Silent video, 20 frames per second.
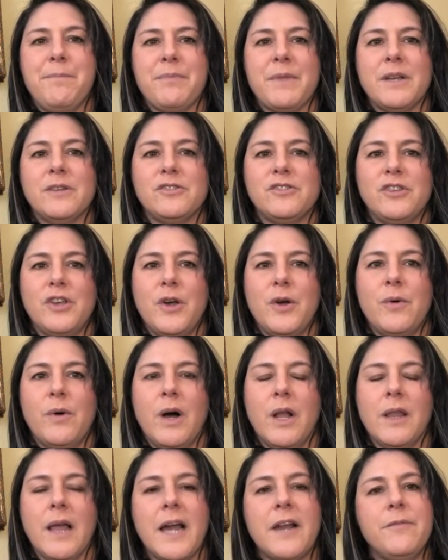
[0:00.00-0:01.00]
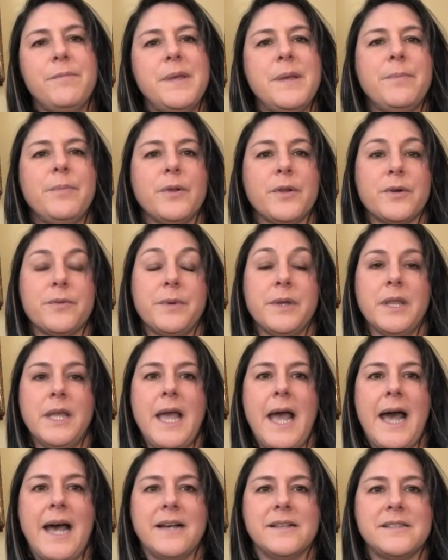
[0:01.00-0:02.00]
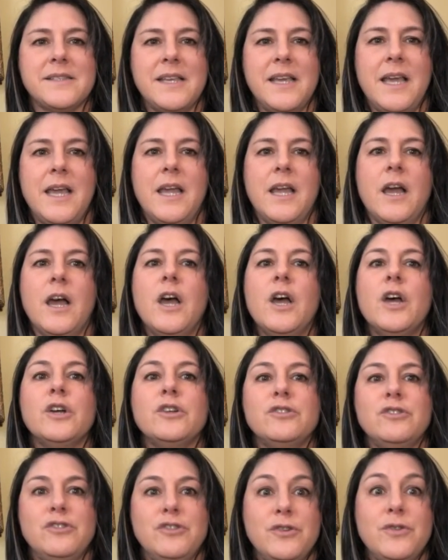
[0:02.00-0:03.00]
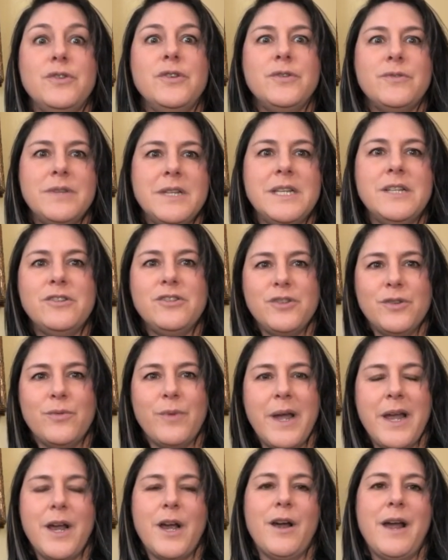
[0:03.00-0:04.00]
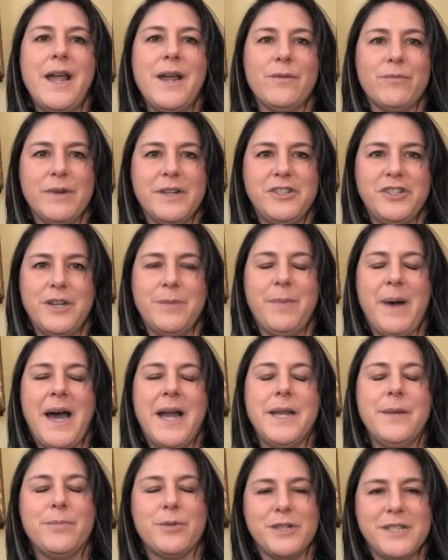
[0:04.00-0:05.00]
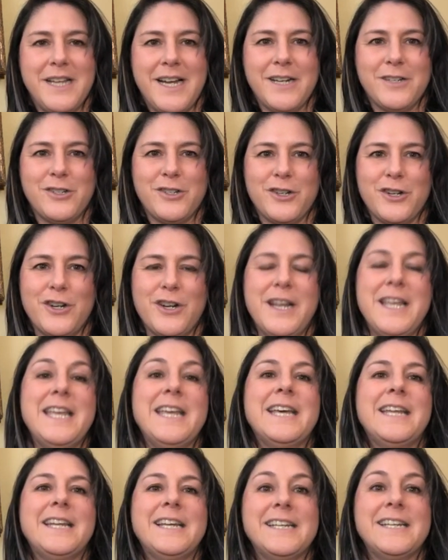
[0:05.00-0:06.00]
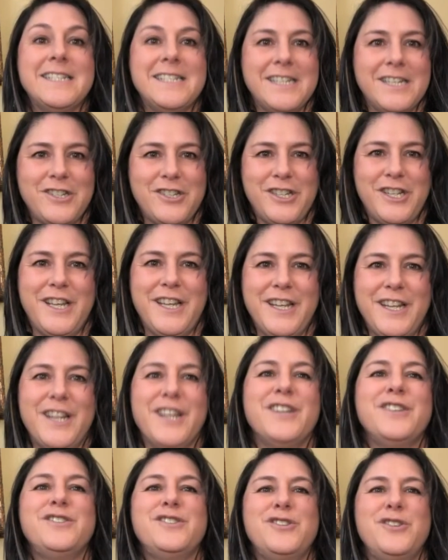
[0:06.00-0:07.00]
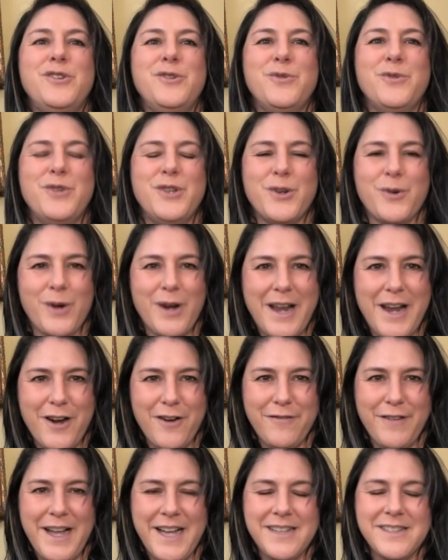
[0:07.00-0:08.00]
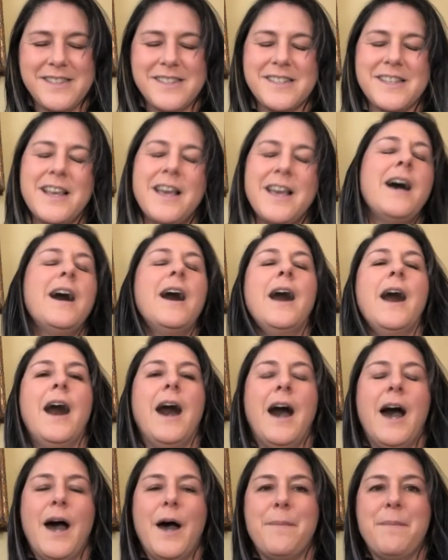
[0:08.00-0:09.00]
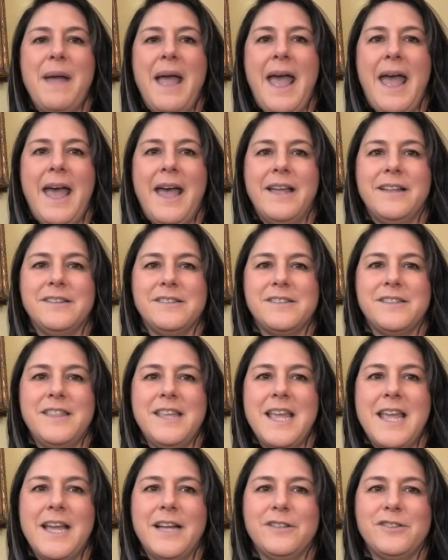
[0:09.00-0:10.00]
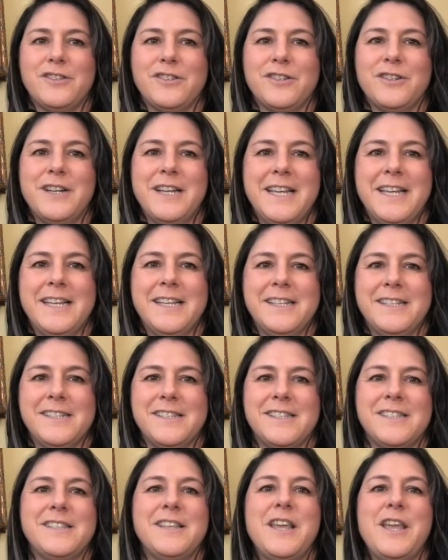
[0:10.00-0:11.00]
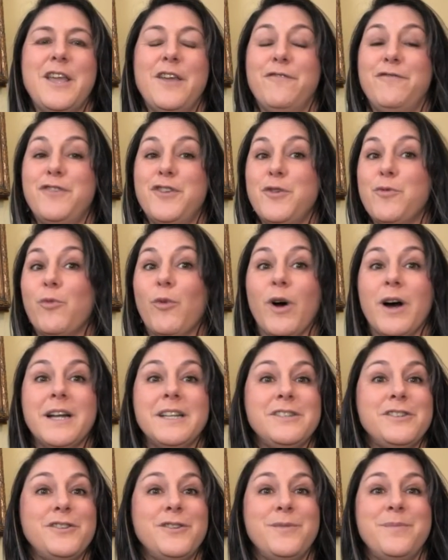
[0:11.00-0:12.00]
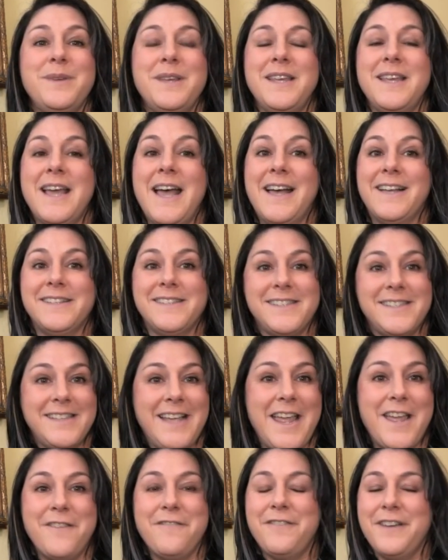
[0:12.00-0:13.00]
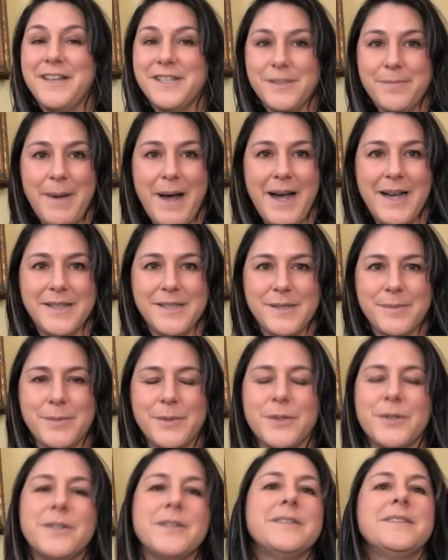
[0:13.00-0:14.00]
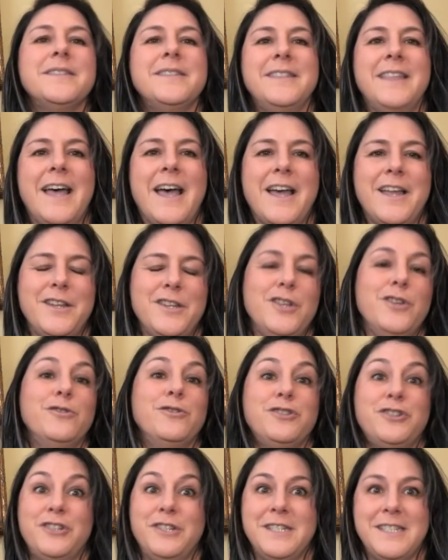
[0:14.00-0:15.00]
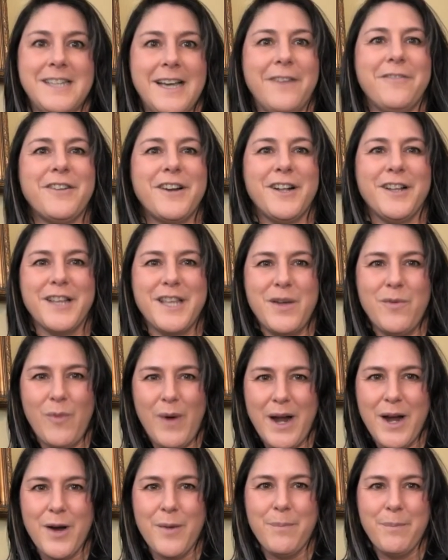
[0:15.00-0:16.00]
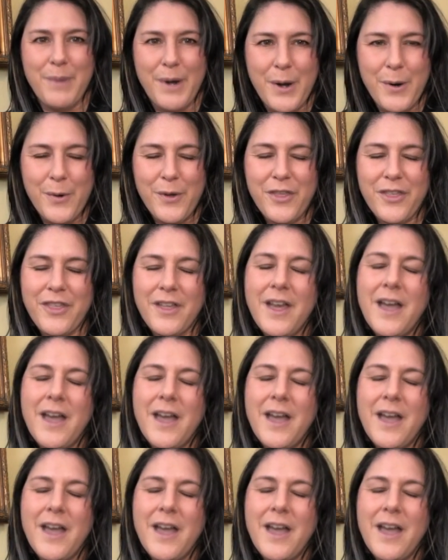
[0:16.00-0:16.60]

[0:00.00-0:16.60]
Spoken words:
So a lot of people are really asking, do you need to wear a rigid body protector in addition to your air vest? And the answer is, if you want to be as safe as possible, then you should definitely wear both.